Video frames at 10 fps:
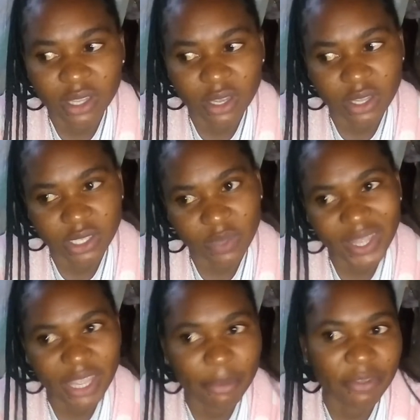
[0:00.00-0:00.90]
and I said,
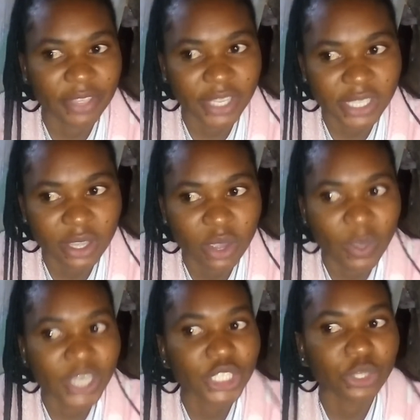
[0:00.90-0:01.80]
what type of things,
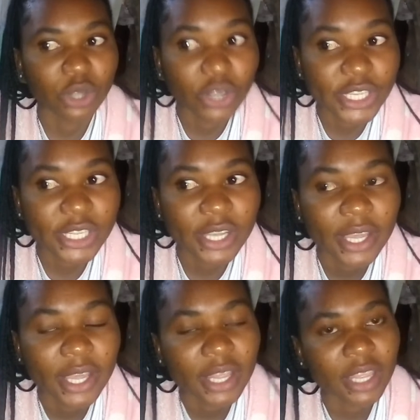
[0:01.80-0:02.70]
what did you lost?
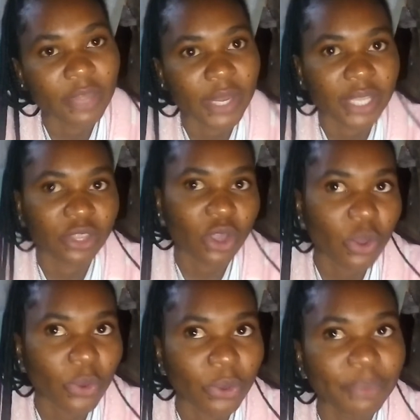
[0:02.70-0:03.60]
Then they were like,
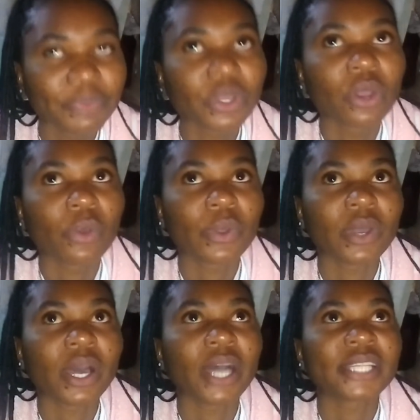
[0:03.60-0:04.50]
no, we
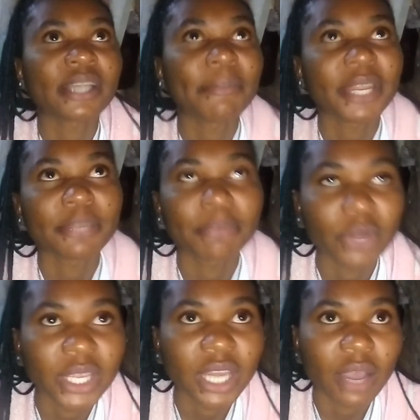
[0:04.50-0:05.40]
somebody
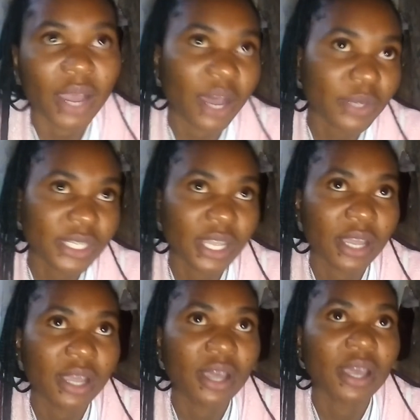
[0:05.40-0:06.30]
broke in our house
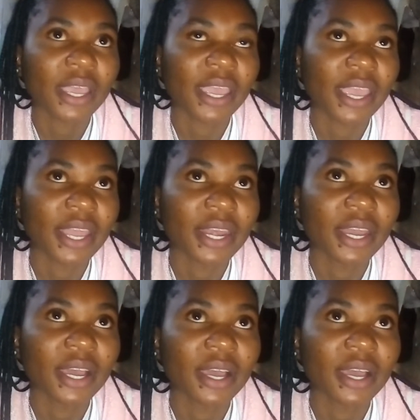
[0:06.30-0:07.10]
and